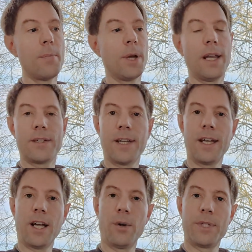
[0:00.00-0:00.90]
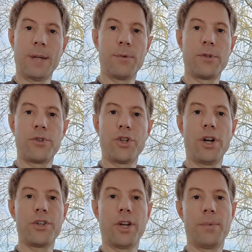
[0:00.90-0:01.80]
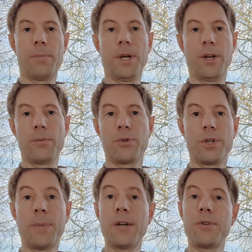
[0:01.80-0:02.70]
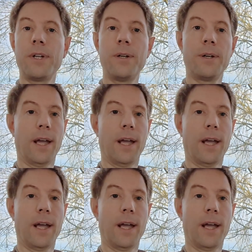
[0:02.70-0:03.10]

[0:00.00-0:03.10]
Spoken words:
But let's say I was able to charge up my home storage battery